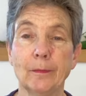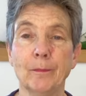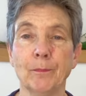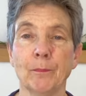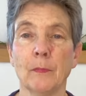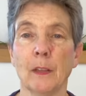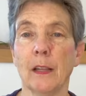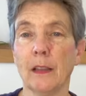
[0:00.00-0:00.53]

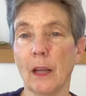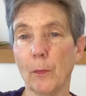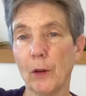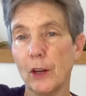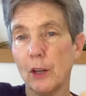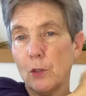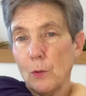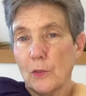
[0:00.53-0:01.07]
And we're
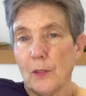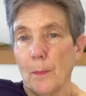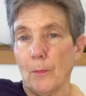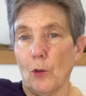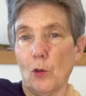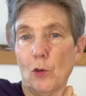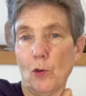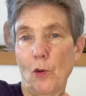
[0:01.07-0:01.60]
going to do
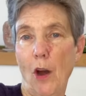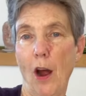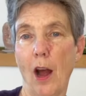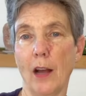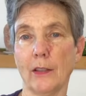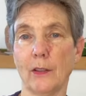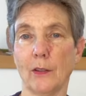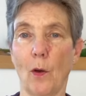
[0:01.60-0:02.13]
some
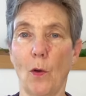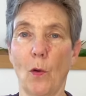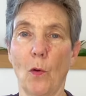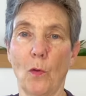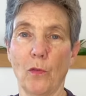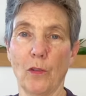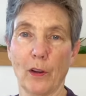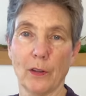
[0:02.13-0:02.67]

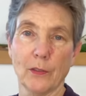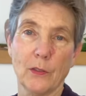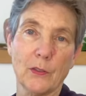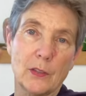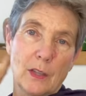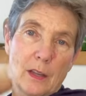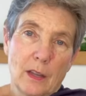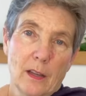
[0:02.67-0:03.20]
crossovers.